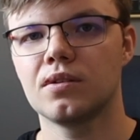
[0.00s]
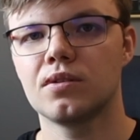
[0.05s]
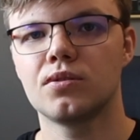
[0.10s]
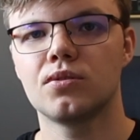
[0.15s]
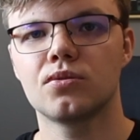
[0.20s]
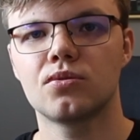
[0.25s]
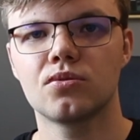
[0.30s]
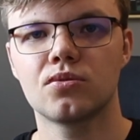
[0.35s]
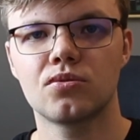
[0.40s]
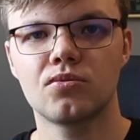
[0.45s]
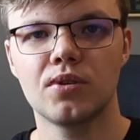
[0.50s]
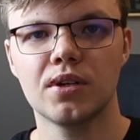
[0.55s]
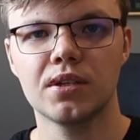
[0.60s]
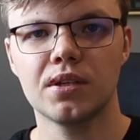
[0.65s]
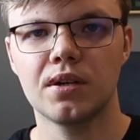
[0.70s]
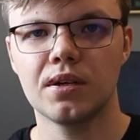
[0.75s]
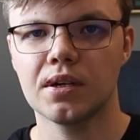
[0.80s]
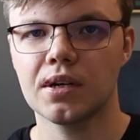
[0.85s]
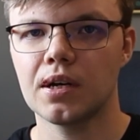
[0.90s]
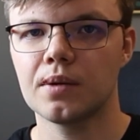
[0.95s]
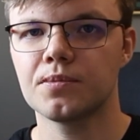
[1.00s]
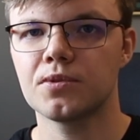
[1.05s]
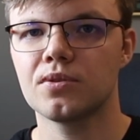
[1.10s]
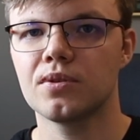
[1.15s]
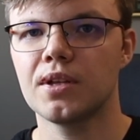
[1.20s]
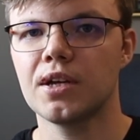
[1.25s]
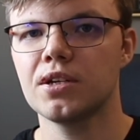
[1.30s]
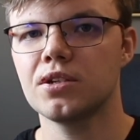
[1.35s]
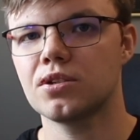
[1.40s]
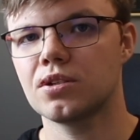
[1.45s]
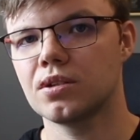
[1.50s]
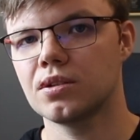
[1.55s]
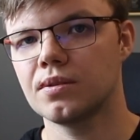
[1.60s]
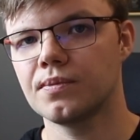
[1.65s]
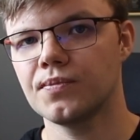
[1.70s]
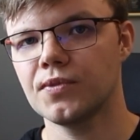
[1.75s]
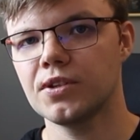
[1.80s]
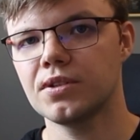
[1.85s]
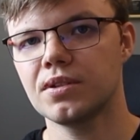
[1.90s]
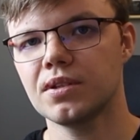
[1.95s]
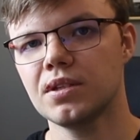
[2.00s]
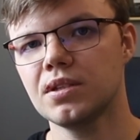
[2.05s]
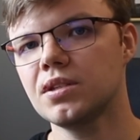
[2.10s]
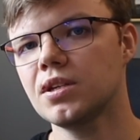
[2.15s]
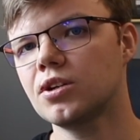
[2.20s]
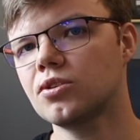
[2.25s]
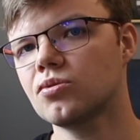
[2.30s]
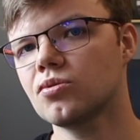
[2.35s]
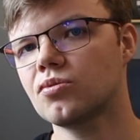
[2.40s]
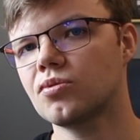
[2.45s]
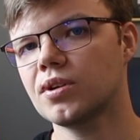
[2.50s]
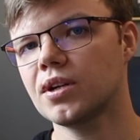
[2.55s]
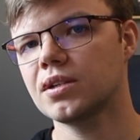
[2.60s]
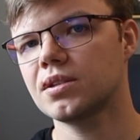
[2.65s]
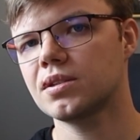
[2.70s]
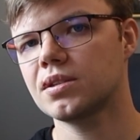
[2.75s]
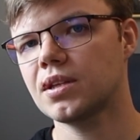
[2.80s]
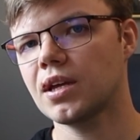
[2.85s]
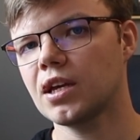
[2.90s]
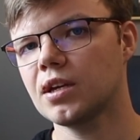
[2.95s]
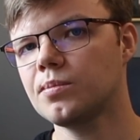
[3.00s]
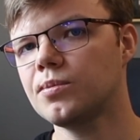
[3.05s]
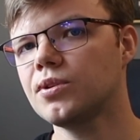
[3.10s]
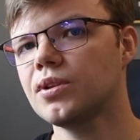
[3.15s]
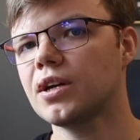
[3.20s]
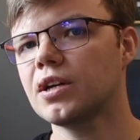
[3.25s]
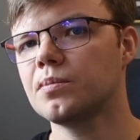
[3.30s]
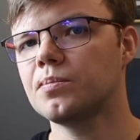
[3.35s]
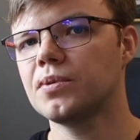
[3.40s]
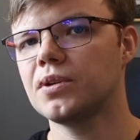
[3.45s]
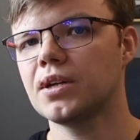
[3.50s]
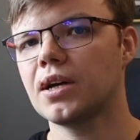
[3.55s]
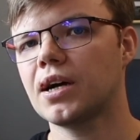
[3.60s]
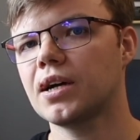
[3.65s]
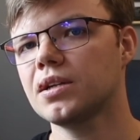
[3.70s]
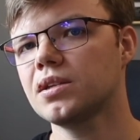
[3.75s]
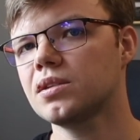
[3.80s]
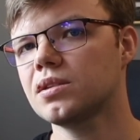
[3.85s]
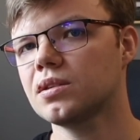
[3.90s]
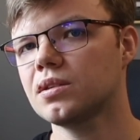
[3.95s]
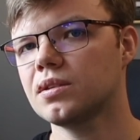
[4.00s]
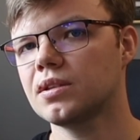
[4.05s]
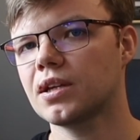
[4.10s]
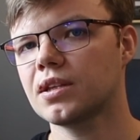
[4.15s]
Due to stricter encapsulation, it's easier to create stable APIs